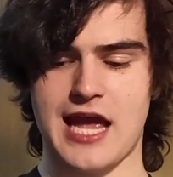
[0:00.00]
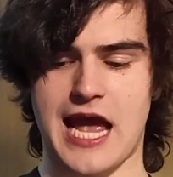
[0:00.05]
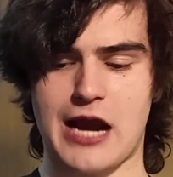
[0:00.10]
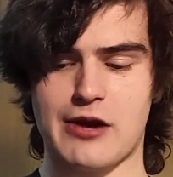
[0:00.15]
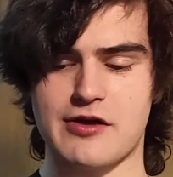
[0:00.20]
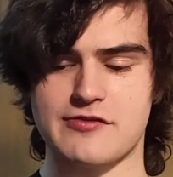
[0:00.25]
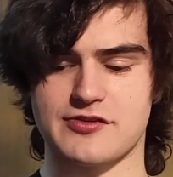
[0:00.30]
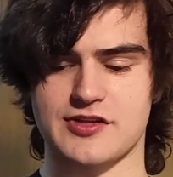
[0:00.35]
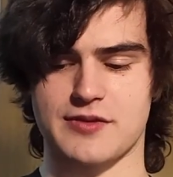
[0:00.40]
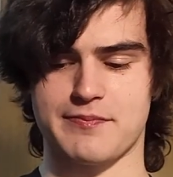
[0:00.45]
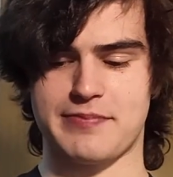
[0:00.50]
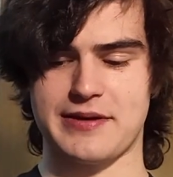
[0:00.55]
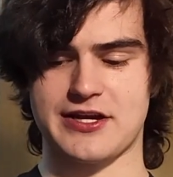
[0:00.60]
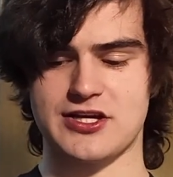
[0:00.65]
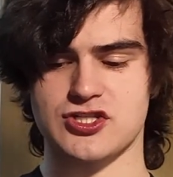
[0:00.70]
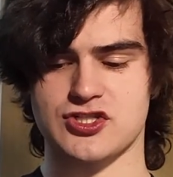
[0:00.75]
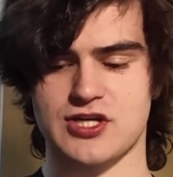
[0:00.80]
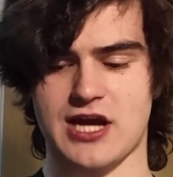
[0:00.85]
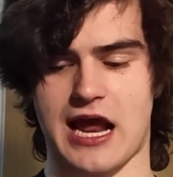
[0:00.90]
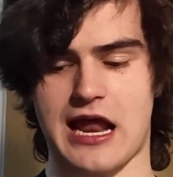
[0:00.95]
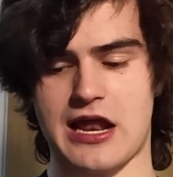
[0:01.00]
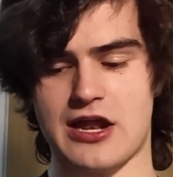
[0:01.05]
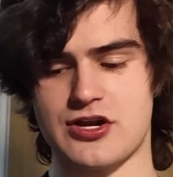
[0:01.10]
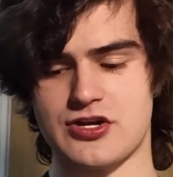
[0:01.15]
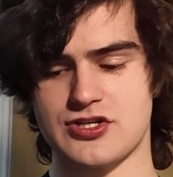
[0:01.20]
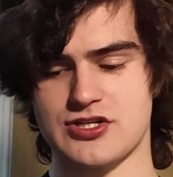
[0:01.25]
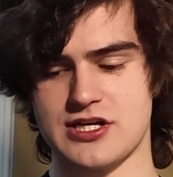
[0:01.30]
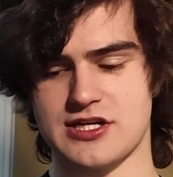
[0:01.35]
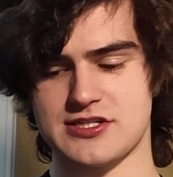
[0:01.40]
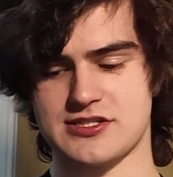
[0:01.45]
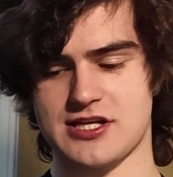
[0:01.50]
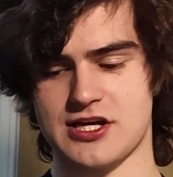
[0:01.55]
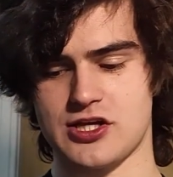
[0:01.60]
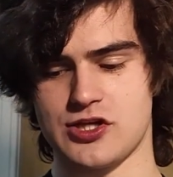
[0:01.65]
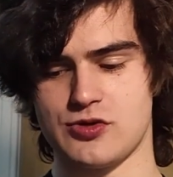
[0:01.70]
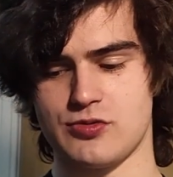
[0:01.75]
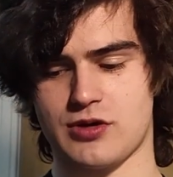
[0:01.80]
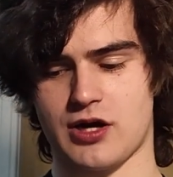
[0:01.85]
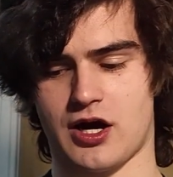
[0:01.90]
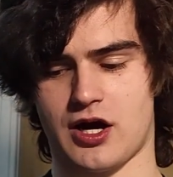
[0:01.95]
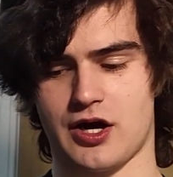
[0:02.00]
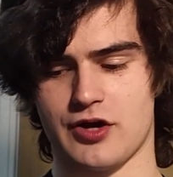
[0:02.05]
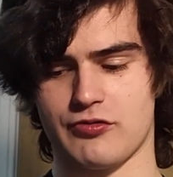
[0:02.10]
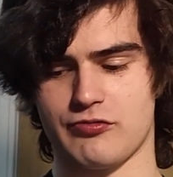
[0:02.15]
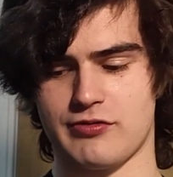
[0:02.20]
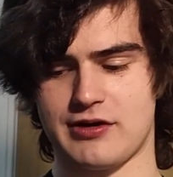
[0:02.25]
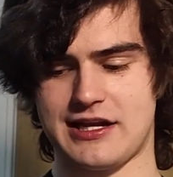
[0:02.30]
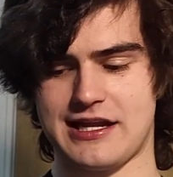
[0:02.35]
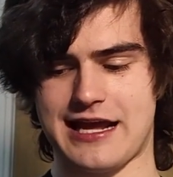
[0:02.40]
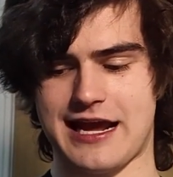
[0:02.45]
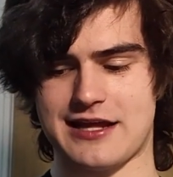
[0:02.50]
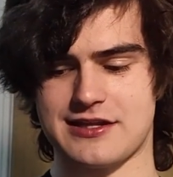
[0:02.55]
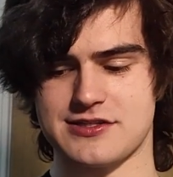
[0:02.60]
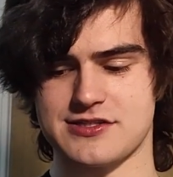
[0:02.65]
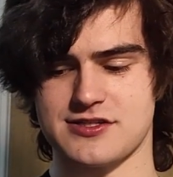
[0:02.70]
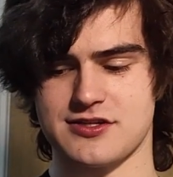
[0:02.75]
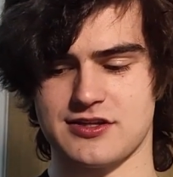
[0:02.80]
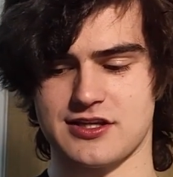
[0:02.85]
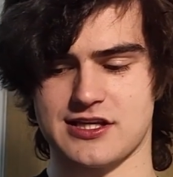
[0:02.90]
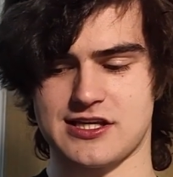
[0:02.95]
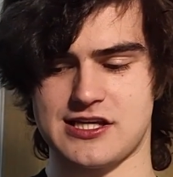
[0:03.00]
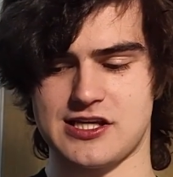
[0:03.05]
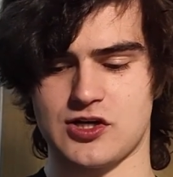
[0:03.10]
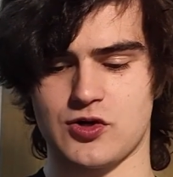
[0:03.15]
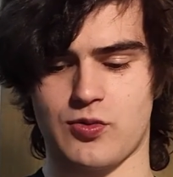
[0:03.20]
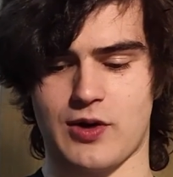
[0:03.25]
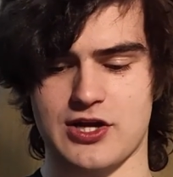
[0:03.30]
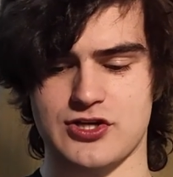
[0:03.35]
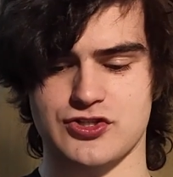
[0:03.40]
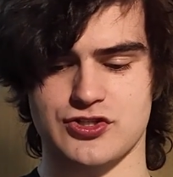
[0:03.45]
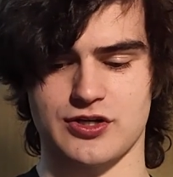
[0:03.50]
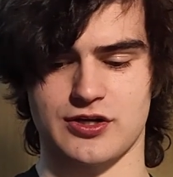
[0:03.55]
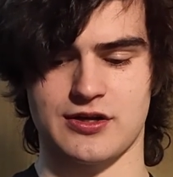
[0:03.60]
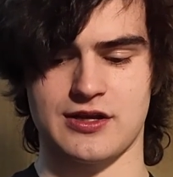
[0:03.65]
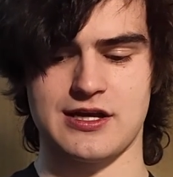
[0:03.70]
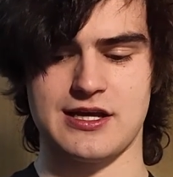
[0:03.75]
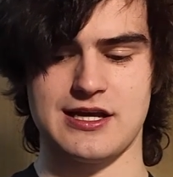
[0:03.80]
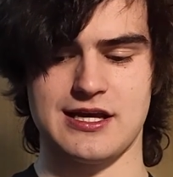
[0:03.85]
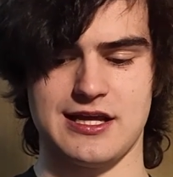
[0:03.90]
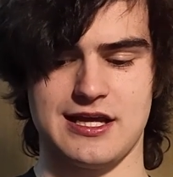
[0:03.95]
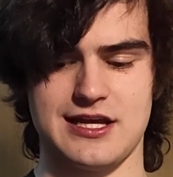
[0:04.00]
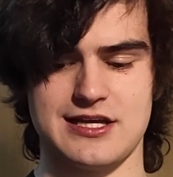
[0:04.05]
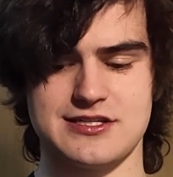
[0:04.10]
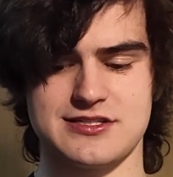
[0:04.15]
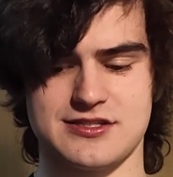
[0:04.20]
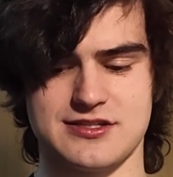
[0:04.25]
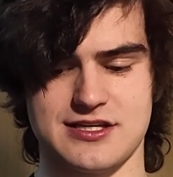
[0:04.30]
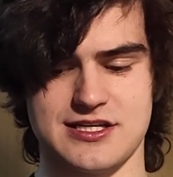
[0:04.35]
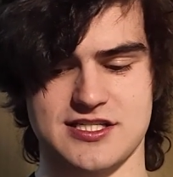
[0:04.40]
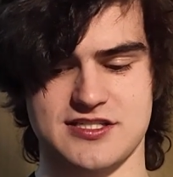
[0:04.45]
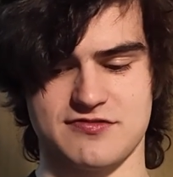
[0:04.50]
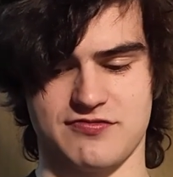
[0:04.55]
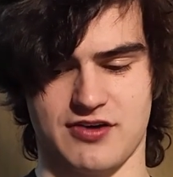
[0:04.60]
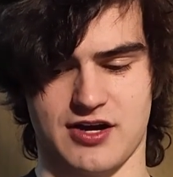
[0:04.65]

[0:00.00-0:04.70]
However, the biggest challenge is that you can't really answer the key question, is this